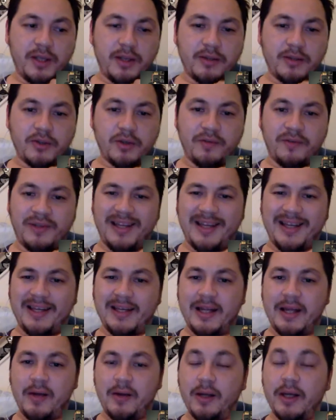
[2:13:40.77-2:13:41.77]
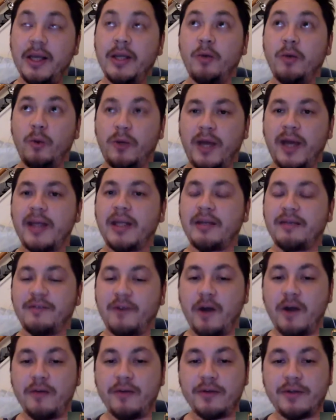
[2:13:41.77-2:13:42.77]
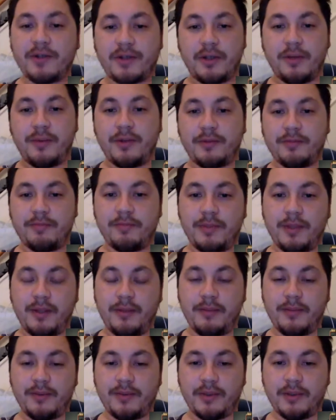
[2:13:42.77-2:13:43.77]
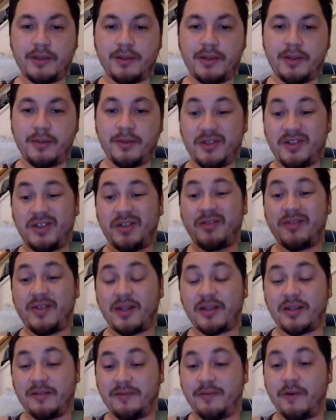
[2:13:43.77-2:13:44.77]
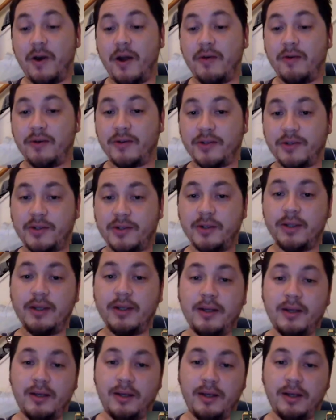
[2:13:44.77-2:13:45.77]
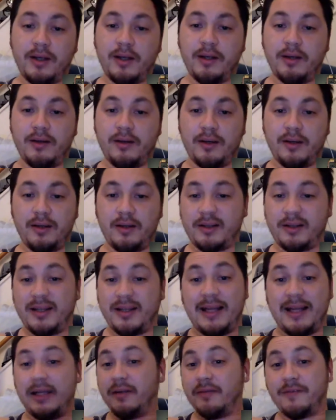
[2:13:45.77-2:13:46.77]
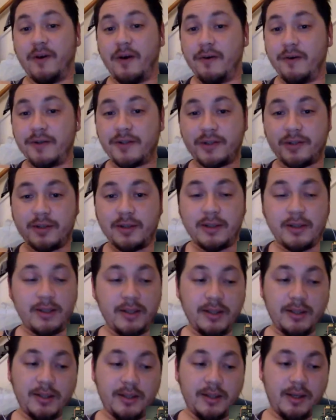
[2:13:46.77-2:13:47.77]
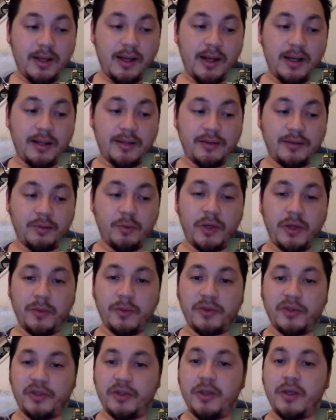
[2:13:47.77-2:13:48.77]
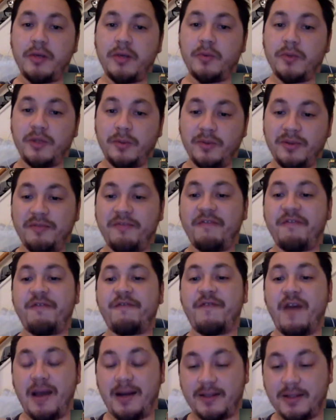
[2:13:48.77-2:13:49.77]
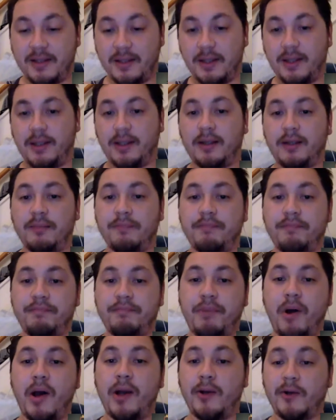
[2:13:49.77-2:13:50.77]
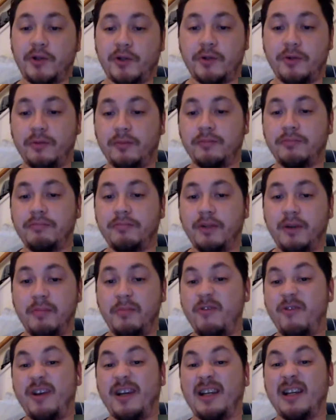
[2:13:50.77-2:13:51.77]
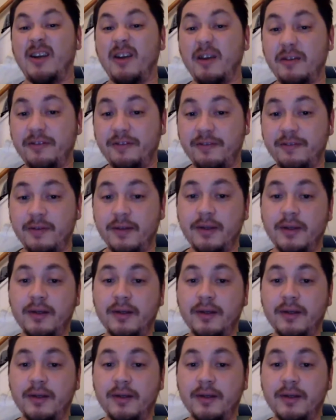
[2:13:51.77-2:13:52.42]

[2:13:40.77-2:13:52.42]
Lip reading: sort of an inorganic virus. So it was a synthetic virus, like an alien virus. And what it was doing was it was infecting biological, like marine life.